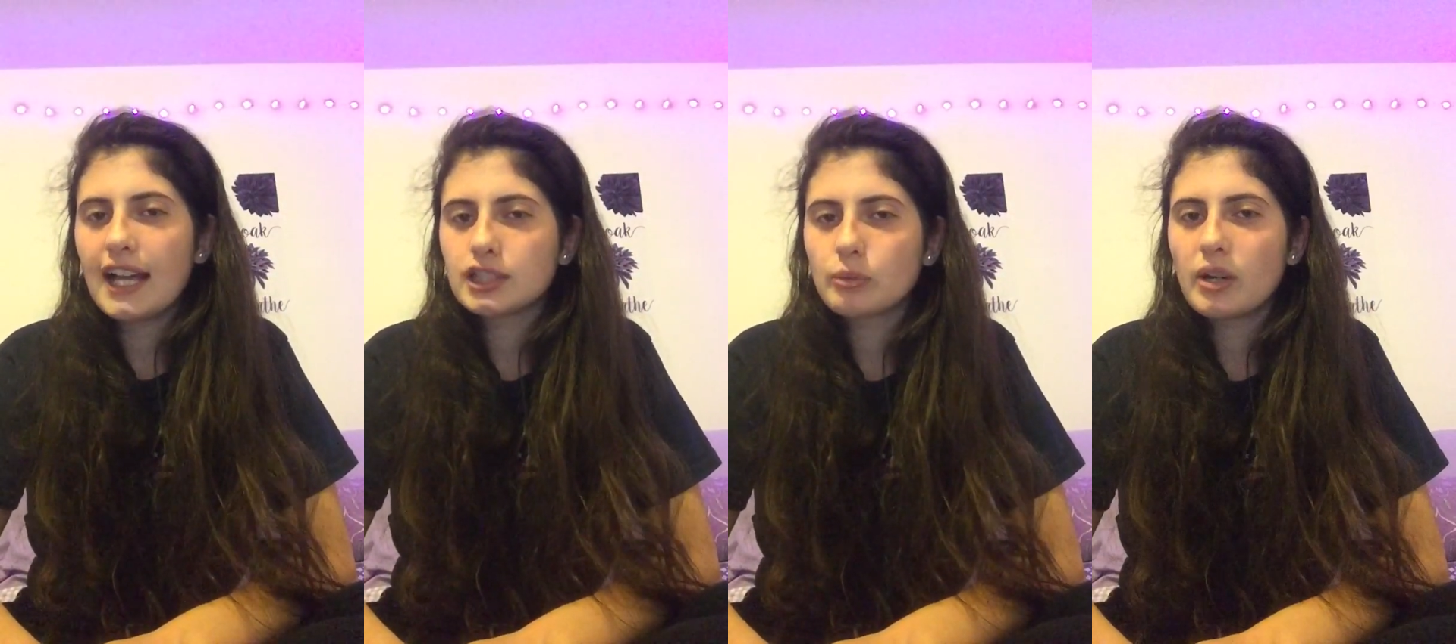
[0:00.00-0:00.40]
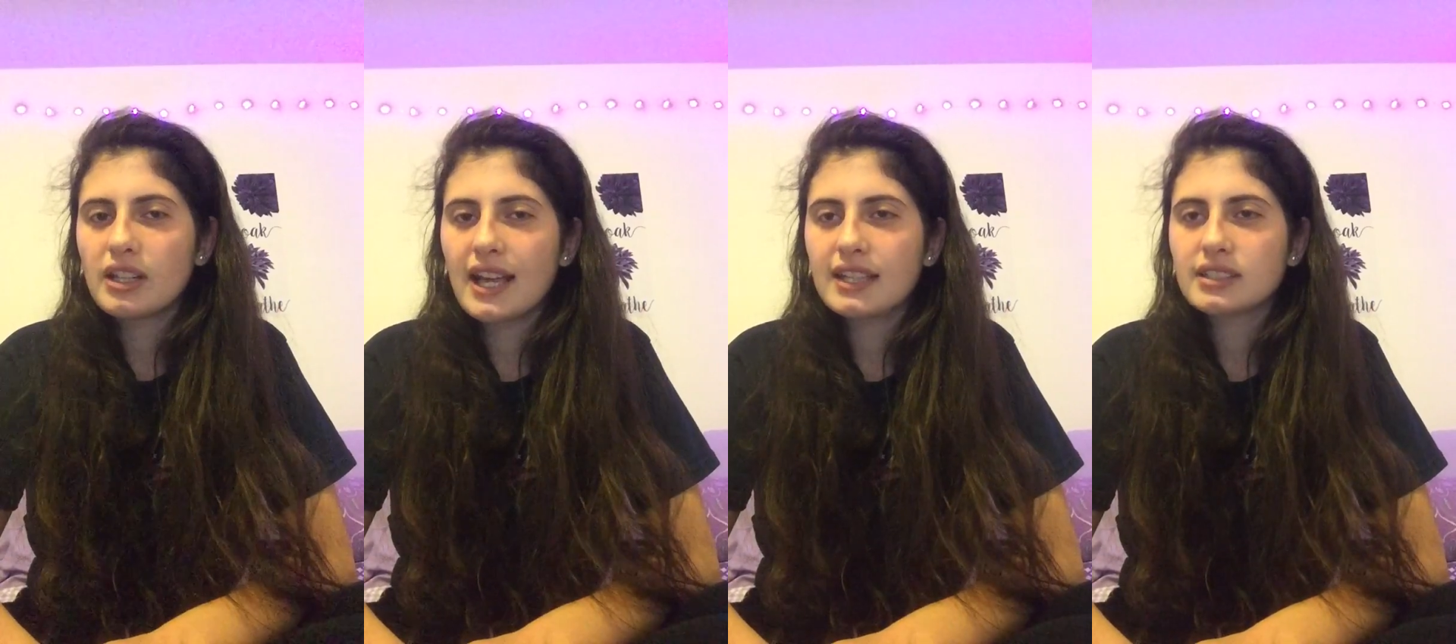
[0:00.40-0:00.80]
as
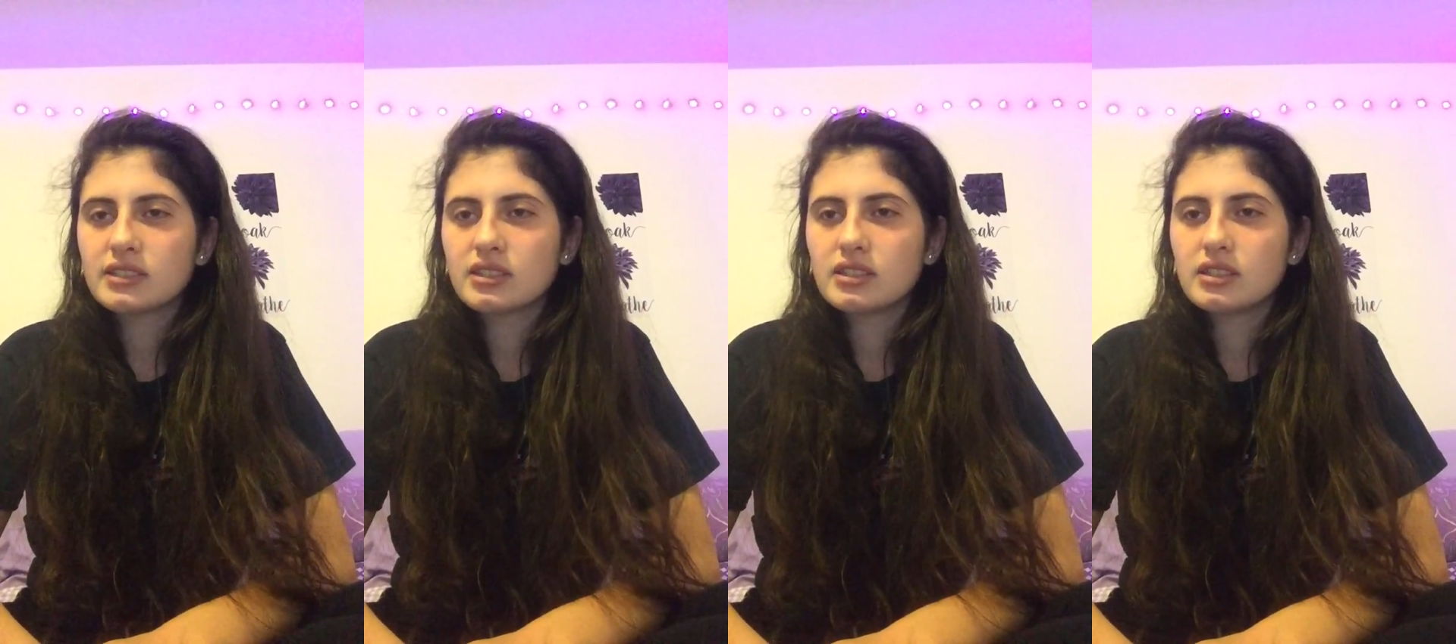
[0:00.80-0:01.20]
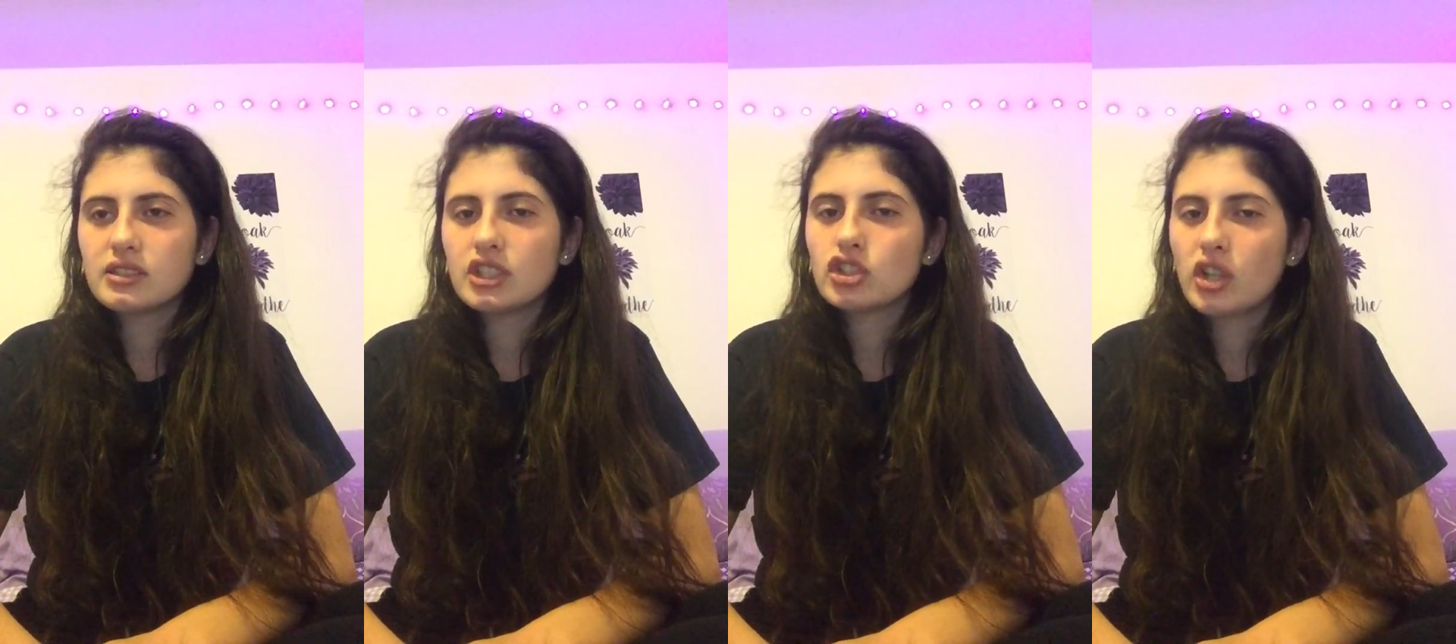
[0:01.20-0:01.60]
well as
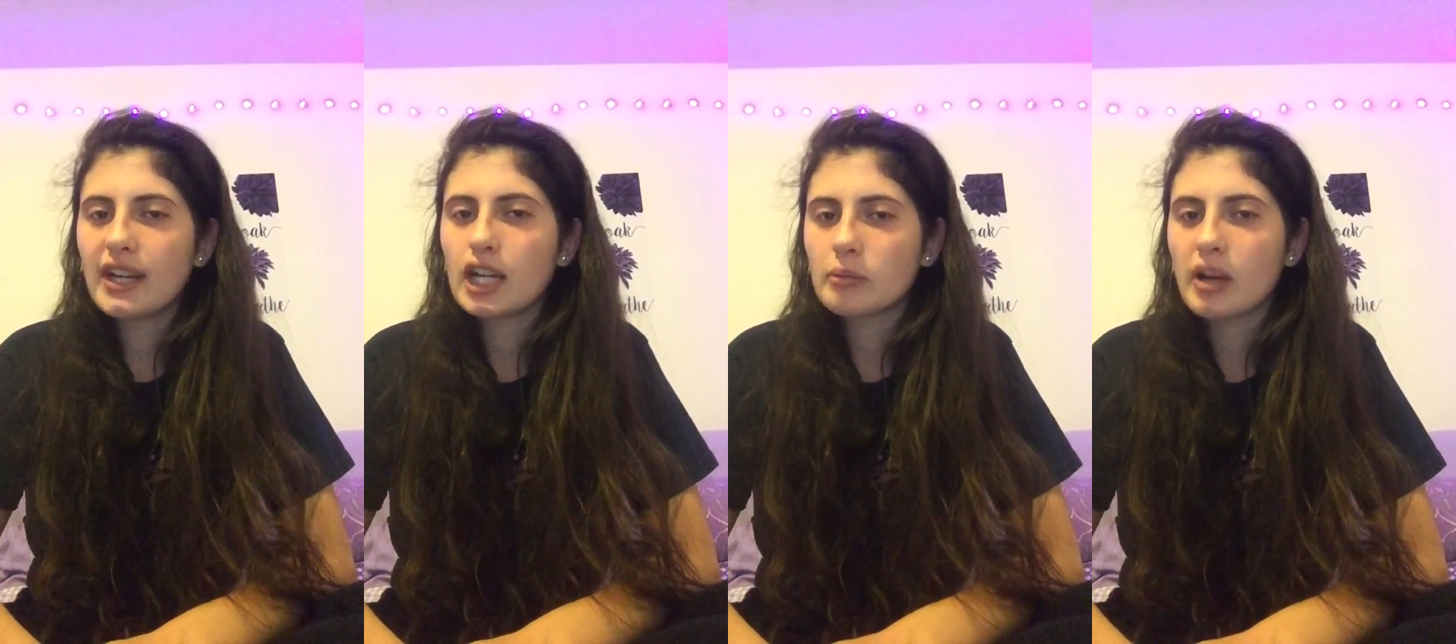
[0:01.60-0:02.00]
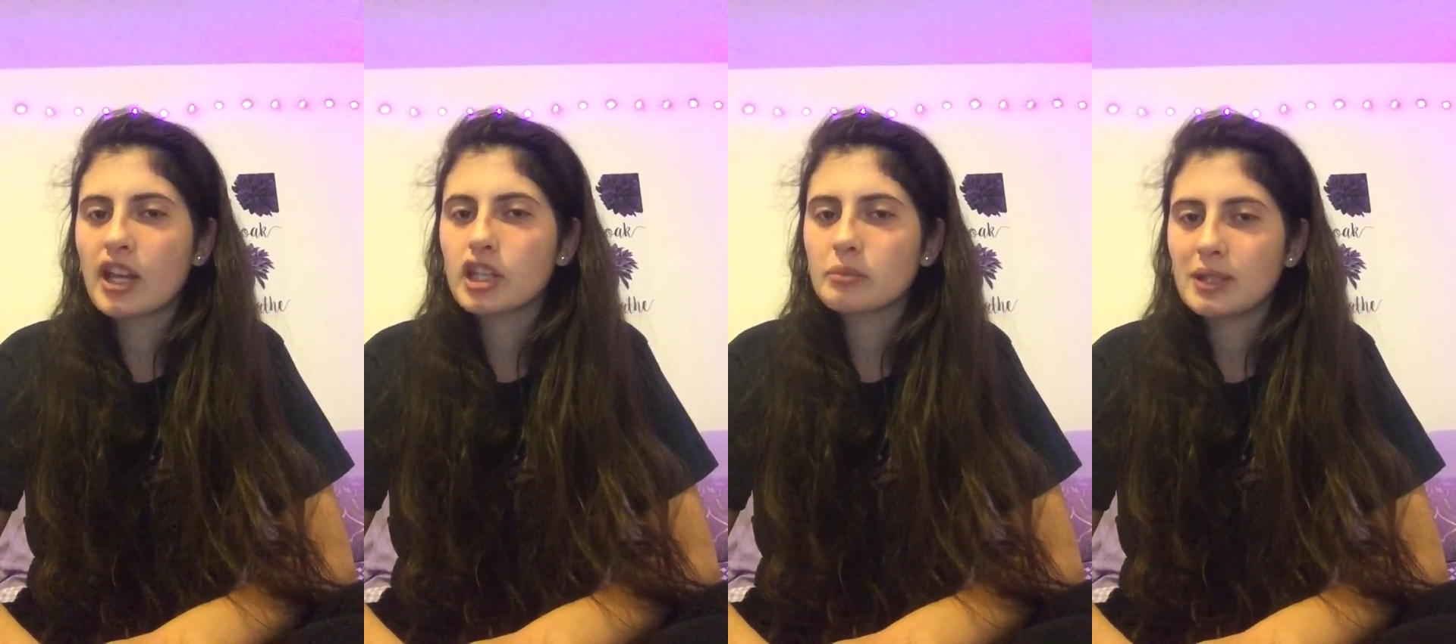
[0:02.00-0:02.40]
to try to help
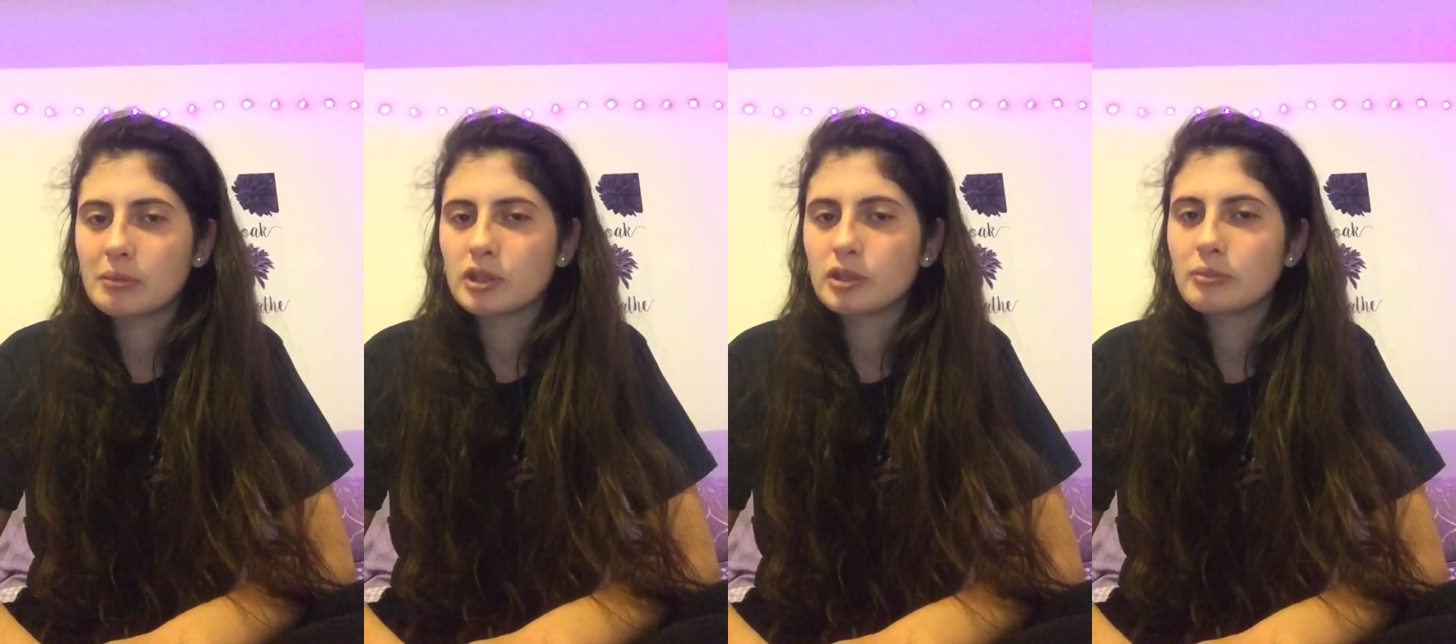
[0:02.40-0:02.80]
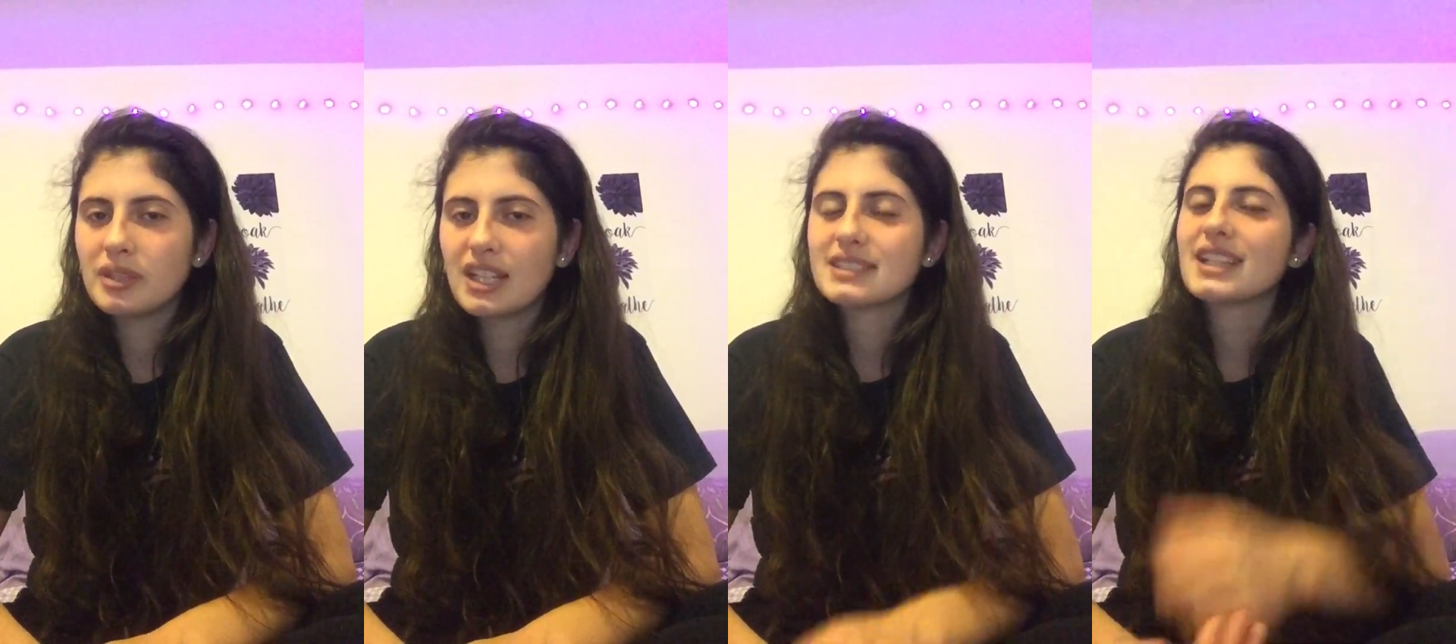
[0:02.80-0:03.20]
other people.
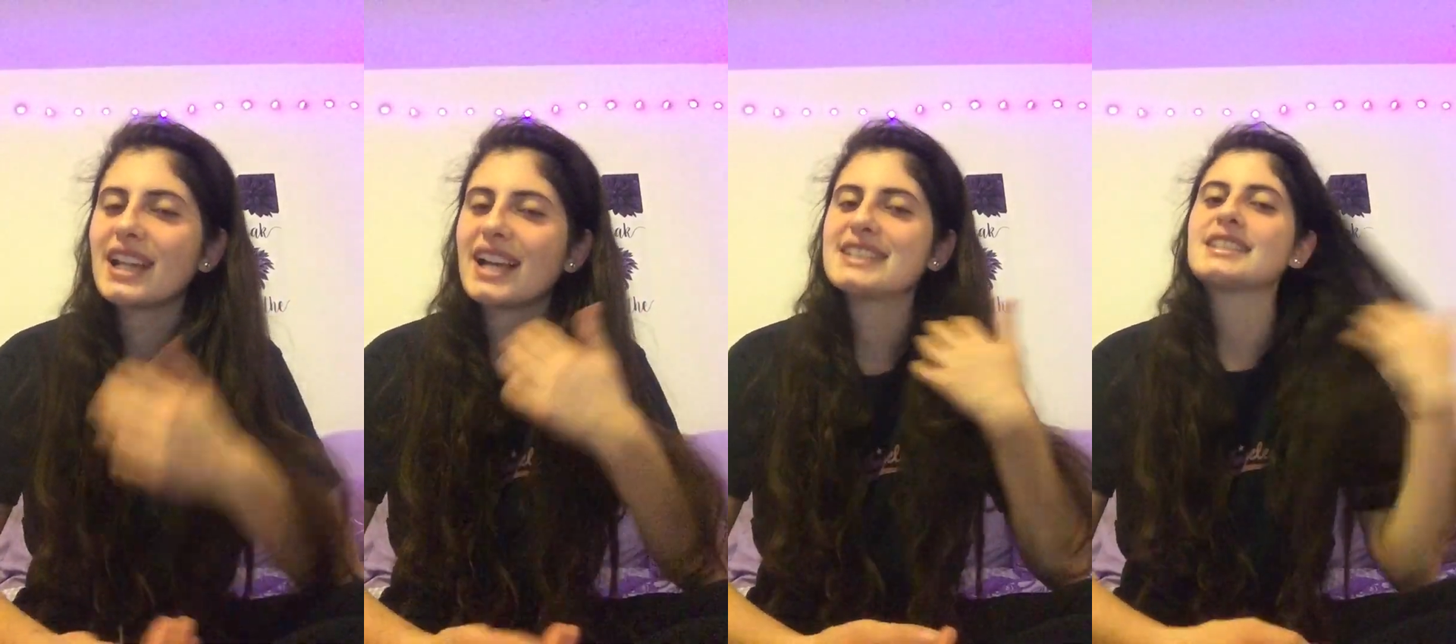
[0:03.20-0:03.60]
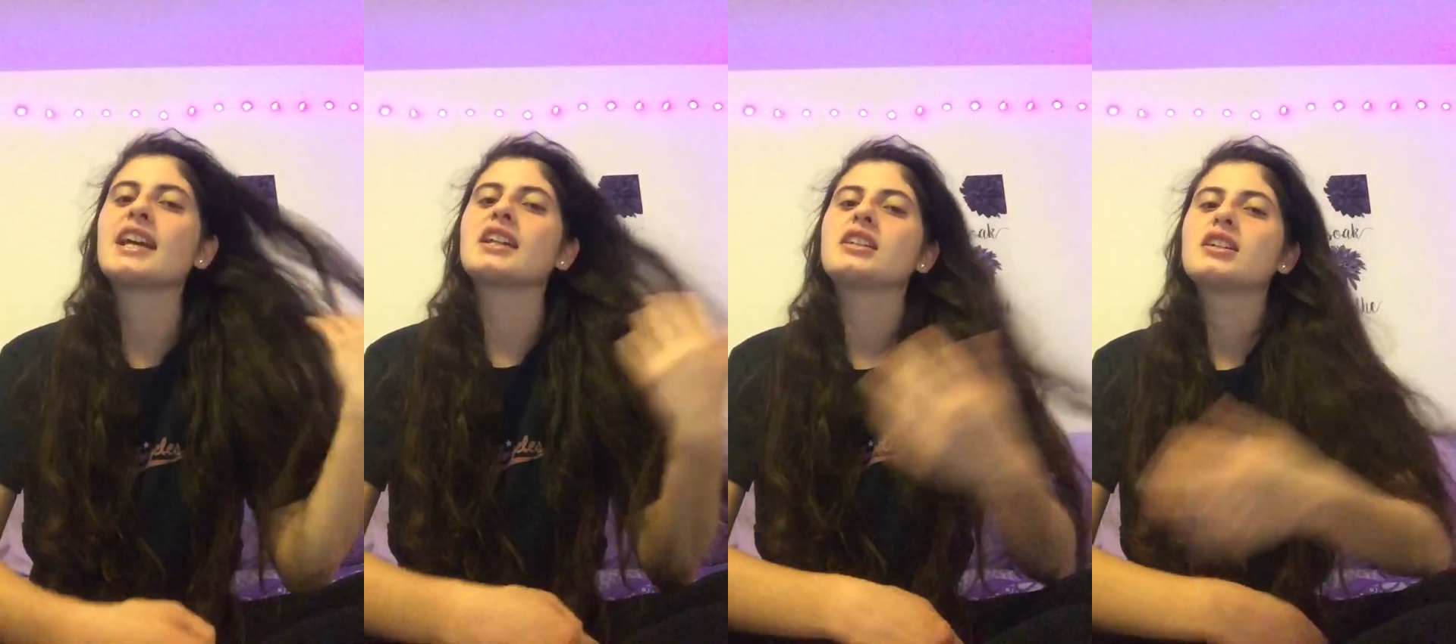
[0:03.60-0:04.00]
Because like I
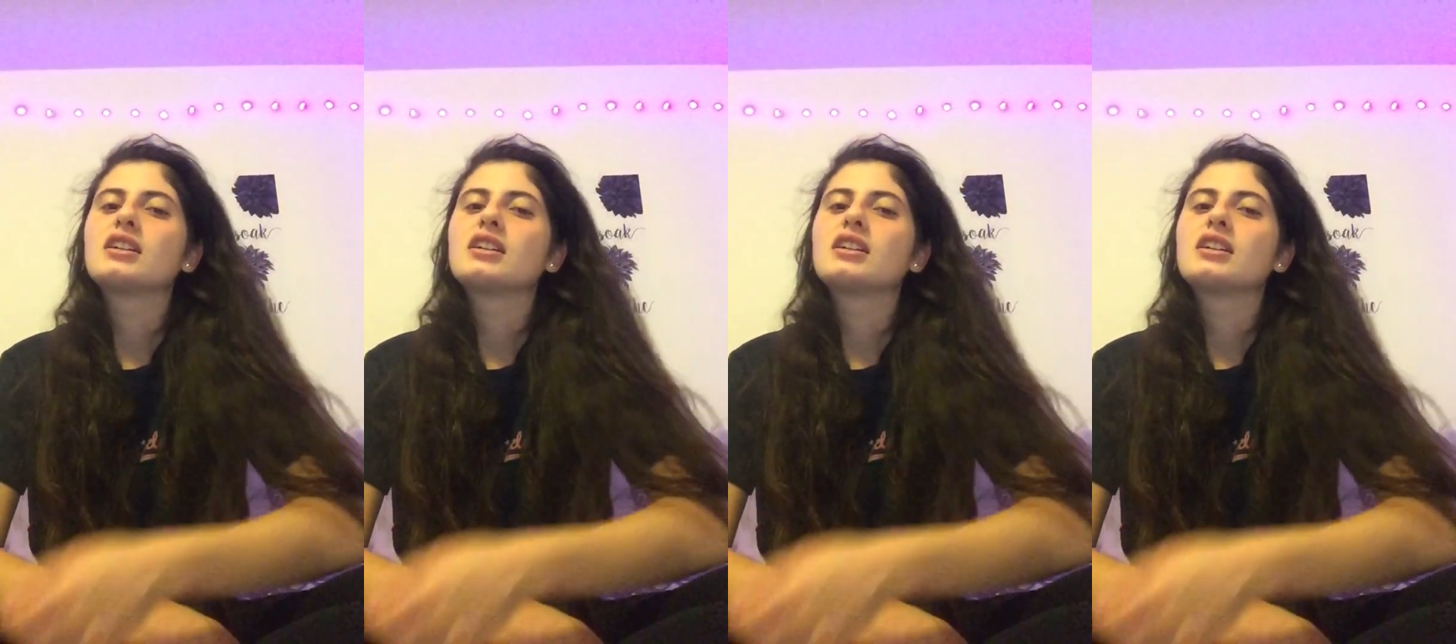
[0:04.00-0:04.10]
said,